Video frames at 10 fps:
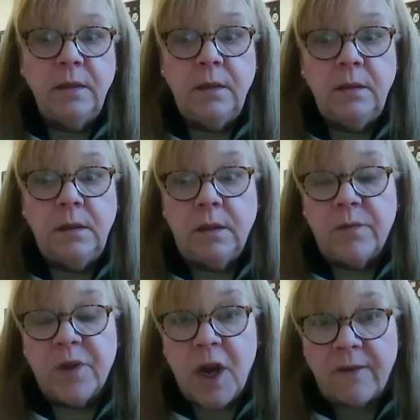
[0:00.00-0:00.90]

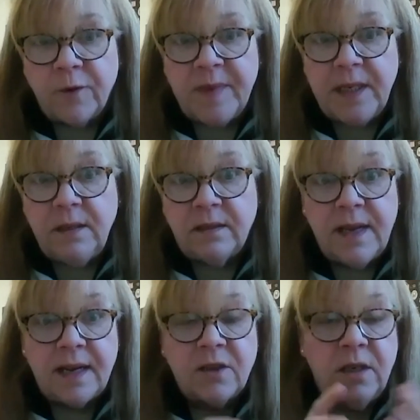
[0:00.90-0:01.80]
the government is
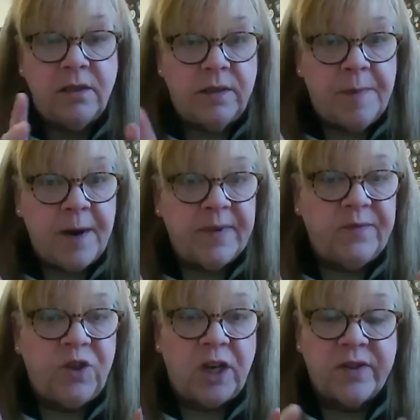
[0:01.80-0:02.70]
actually Department
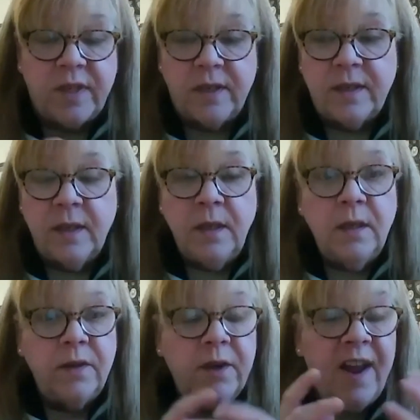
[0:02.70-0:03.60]
of Justice,
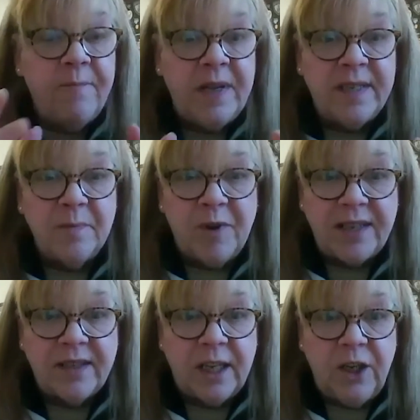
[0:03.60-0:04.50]
there have been some
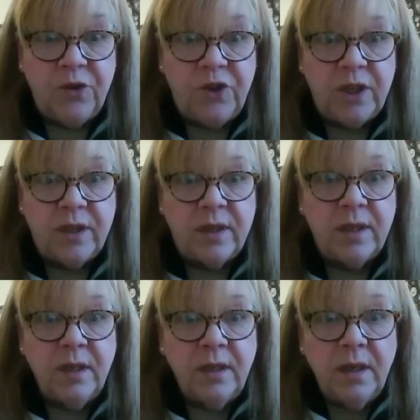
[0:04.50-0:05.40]

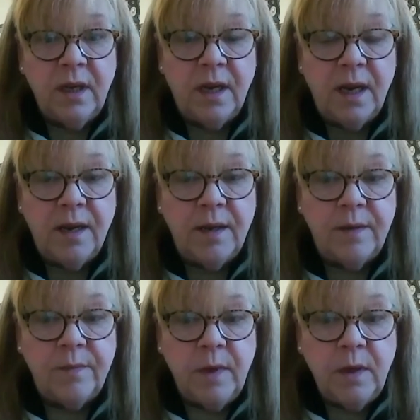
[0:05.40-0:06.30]
prosecutions
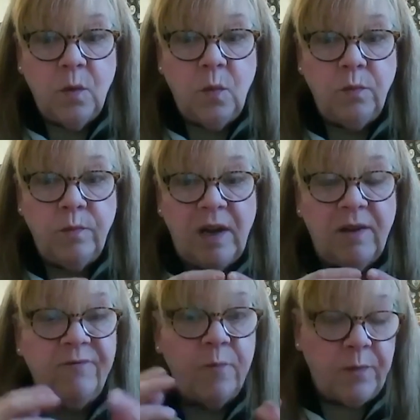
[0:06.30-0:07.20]
of
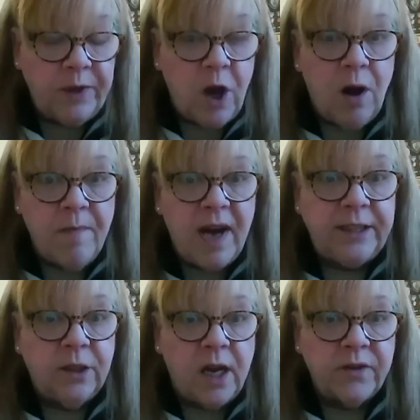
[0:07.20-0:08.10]
what we call
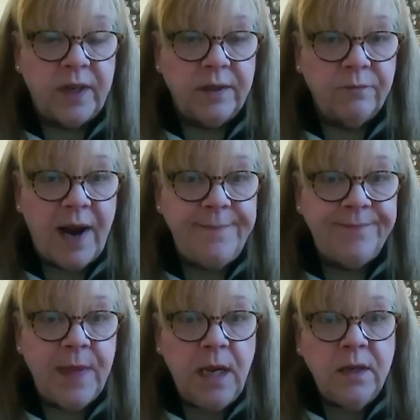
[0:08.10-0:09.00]
money laundering,
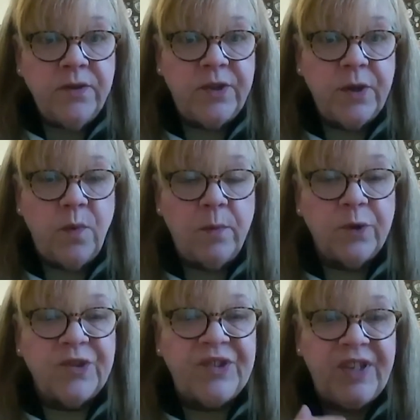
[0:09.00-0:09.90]
right? So what
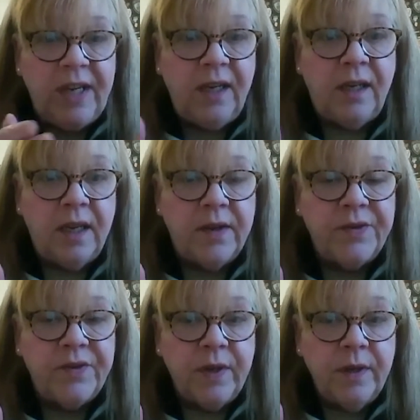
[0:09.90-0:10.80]
we're seeing
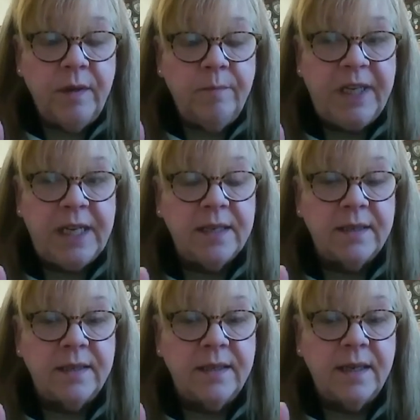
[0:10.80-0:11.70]
is,
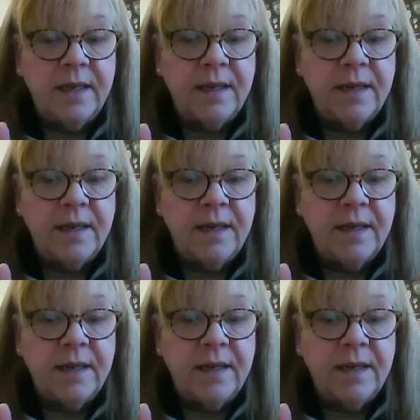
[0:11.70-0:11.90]
because